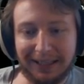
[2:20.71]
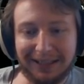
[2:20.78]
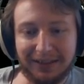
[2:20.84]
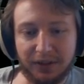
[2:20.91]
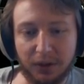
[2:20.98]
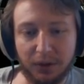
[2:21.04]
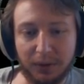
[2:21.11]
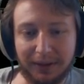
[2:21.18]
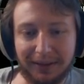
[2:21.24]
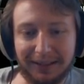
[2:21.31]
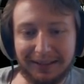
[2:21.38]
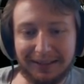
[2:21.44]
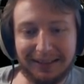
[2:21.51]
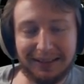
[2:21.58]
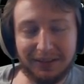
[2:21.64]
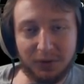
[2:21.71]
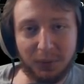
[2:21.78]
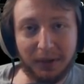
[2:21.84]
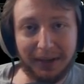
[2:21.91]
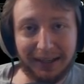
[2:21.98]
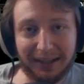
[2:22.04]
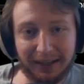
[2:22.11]
So this is
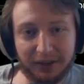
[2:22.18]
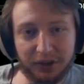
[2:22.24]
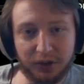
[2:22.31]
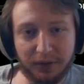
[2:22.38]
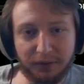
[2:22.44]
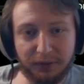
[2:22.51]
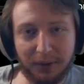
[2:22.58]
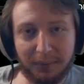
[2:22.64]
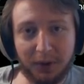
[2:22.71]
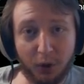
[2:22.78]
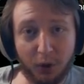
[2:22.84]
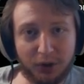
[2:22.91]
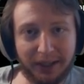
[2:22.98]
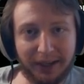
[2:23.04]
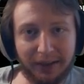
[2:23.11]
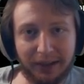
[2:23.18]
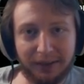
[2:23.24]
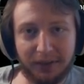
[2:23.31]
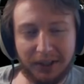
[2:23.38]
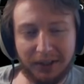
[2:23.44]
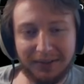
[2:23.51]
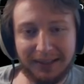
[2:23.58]
where I got the tree from. Go check out that
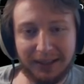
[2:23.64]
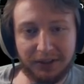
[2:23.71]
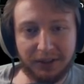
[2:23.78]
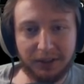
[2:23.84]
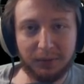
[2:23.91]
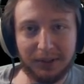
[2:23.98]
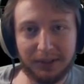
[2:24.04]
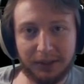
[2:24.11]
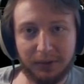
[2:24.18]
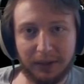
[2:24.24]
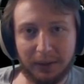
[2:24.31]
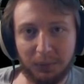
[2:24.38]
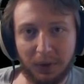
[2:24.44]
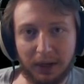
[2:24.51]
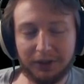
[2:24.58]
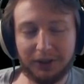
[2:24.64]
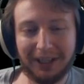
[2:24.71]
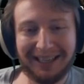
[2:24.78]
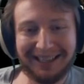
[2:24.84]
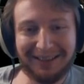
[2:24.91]
video. It's actually a really great watch.